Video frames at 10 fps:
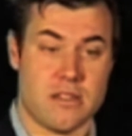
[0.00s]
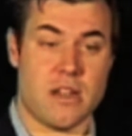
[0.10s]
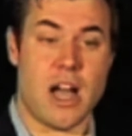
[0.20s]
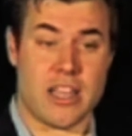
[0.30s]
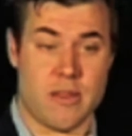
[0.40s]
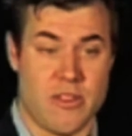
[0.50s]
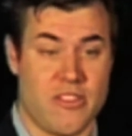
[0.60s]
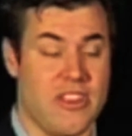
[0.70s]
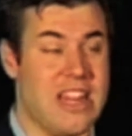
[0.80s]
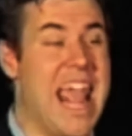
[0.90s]

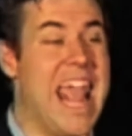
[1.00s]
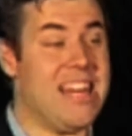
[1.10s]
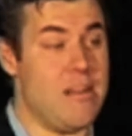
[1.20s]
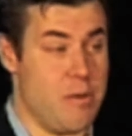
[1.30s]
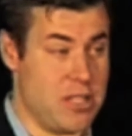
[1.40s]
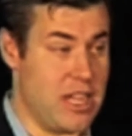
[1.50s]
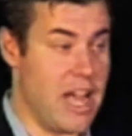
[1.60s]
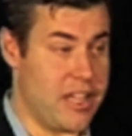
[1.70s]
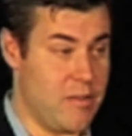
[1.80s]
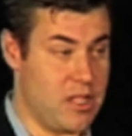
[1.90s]
occupancy to 80%
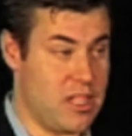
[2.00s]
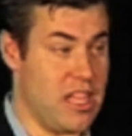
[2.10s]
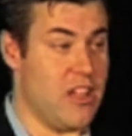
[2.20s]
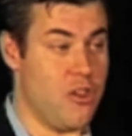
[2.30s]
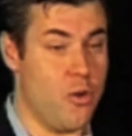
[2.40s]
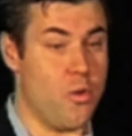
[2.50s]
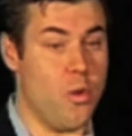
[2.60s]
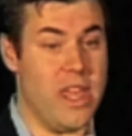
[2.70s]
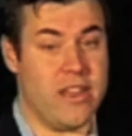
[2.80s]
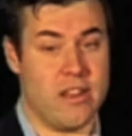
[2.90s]
occupancy in the
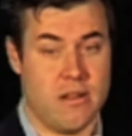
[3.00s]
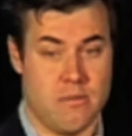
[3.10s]
week